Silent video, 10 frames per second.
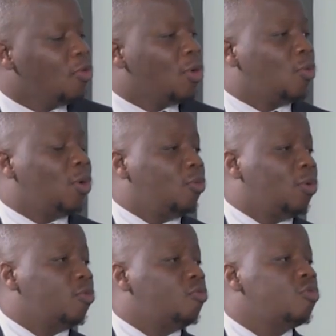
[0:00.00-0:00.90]
Well, what,
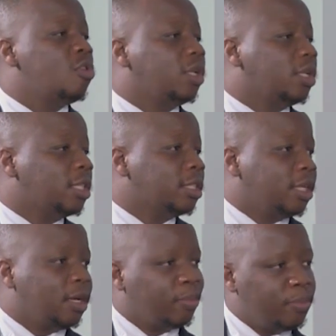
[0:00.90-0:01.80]
what role, and
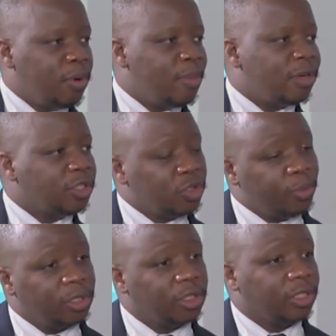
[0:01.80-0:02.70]
uh, Bob, I want you to
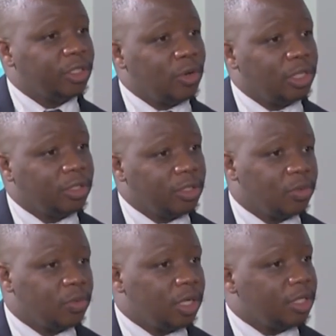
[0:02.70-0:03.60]
point on this question
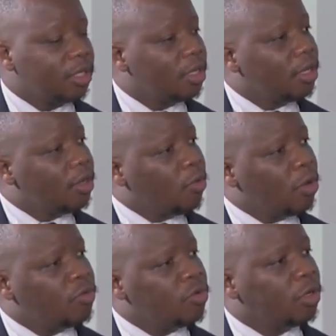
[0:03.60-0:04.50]
as well,
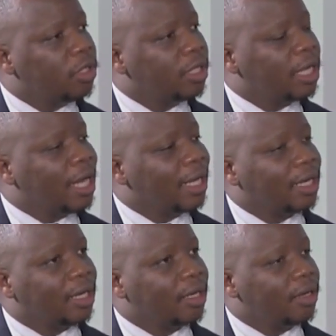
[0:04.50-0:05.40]
what role
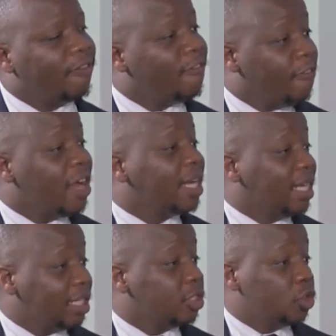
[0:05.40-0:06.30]
can
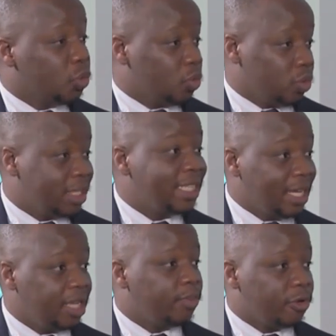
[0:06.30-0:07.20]
funding do,
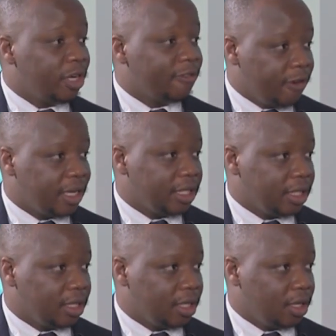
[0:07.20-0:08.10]
deliberate
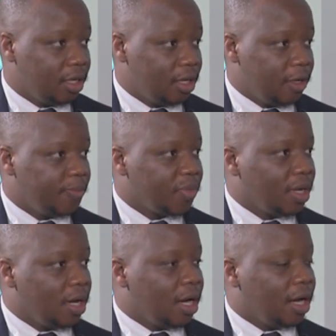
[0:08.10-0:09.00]
funding,
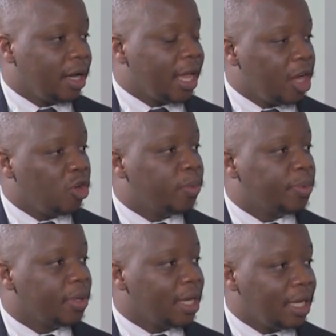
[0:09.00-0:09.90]
uh, help
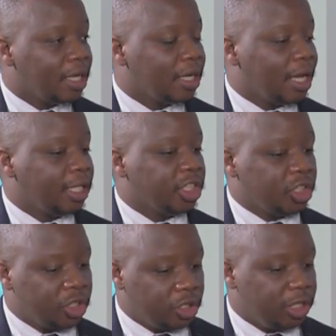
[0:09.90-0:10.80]
in
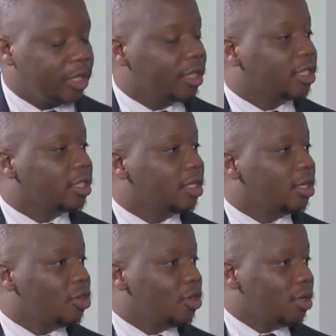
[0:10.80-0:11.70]
ensuring that
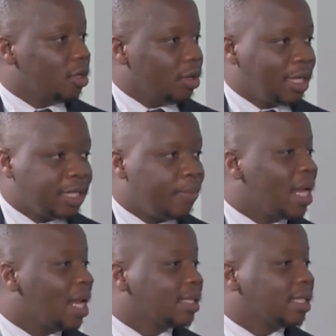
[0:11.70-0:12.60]
it's a
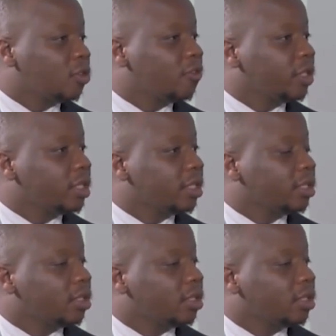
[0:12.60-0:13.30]
balanced outfield?